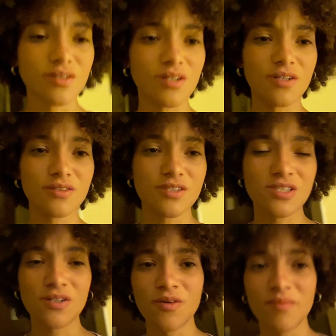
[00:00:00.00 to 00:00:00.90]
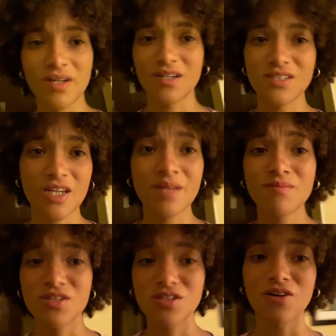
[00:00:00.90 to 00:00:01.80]
Also, oh my gosh, I am
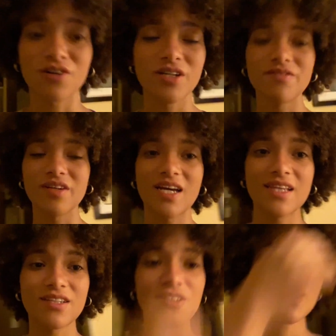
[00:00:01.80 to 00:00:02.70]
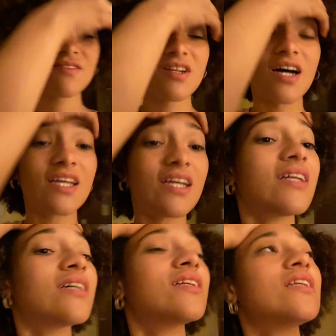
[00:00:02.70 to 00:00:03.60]
starving. I literally have not
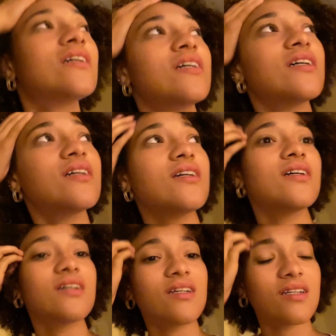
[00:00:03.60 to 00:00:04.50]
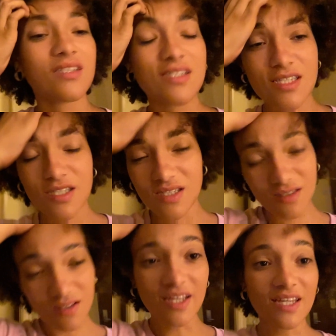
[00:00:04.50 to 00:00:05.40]
eaten since
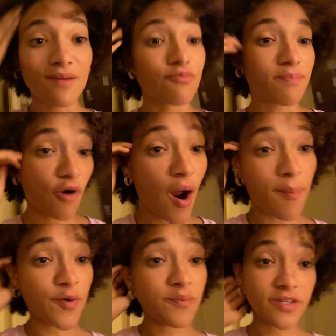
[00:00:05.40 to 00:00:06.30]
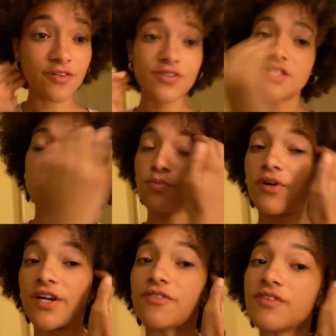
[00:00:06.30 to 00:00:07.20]
like a proper meal since
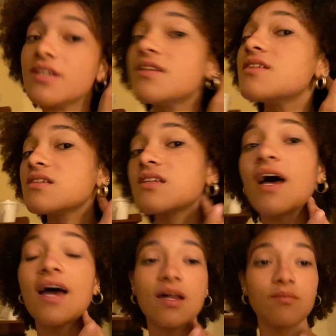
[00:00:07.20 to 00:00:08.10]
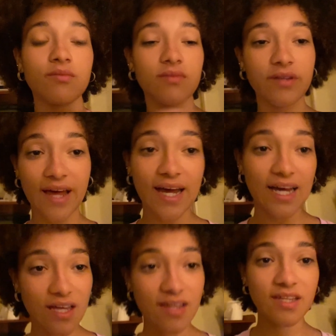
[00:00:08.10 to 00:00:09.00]
breakfast. I had
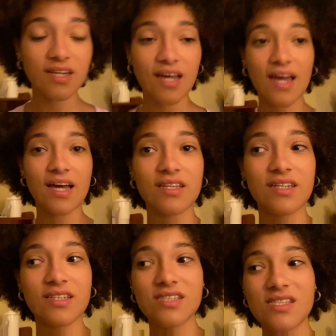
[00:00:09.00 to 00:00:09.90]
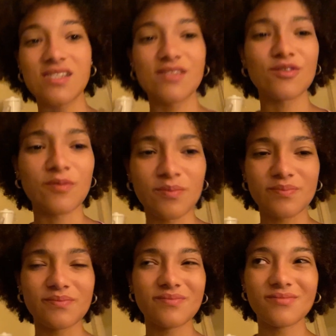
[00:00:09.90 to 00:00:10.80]
that, then I had like this little,
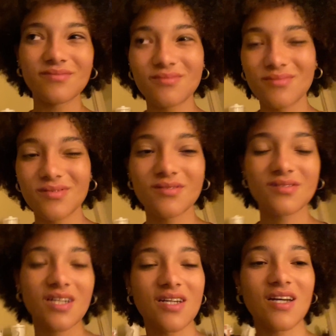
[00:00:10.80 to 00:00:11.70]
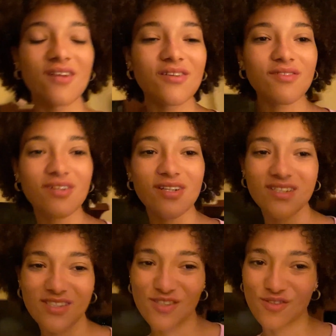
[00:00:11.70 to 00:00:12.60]
I don't even know how to
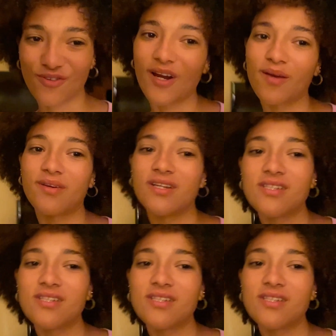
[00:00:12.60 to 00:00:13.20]
describe it.